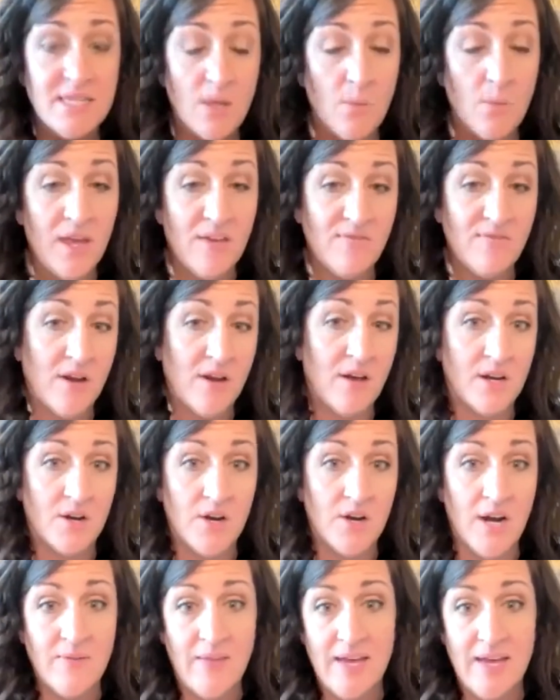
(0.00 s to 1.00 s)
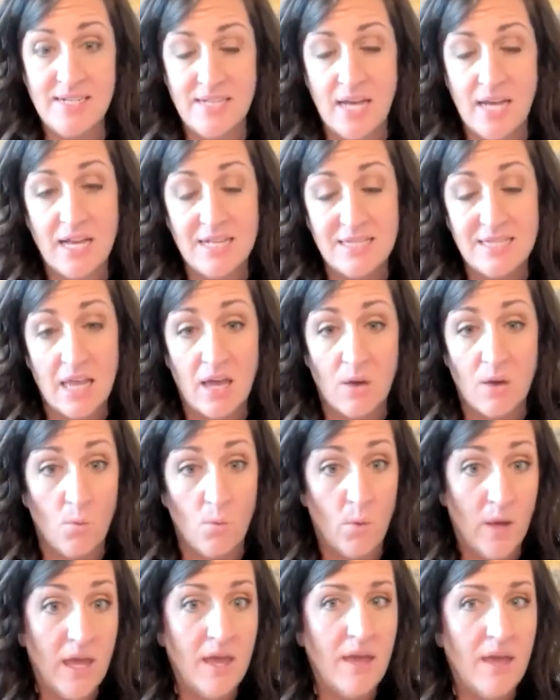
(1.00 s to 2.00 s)
we have gotten around that, Doug, is like
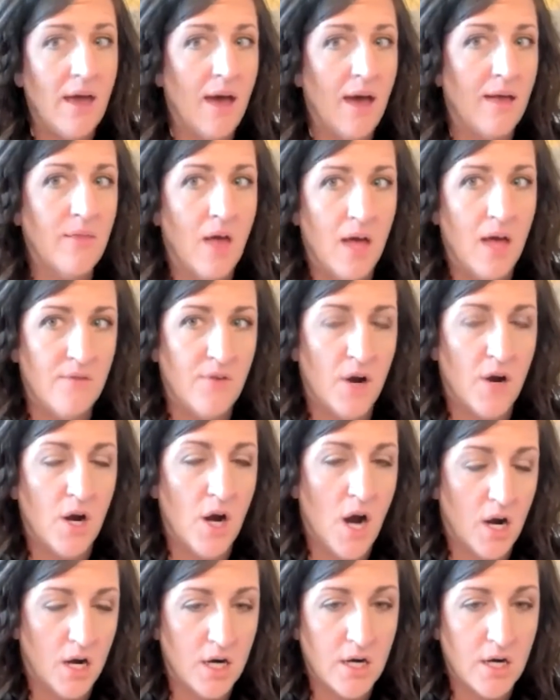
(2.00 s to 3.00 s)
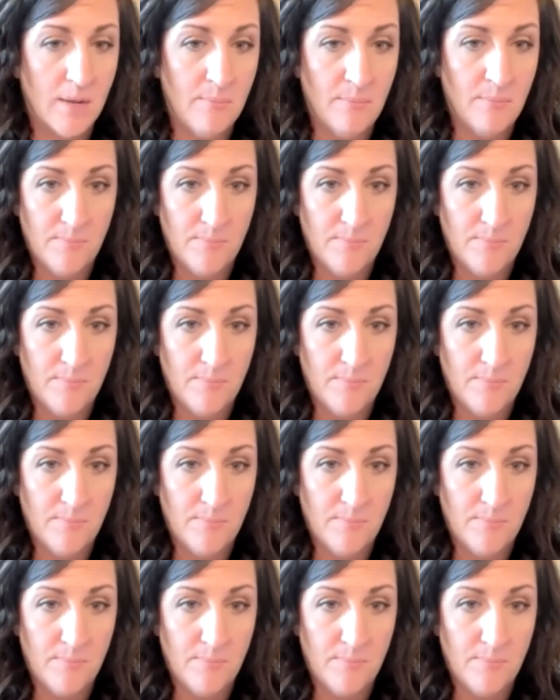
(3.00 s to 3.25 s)
a lot of our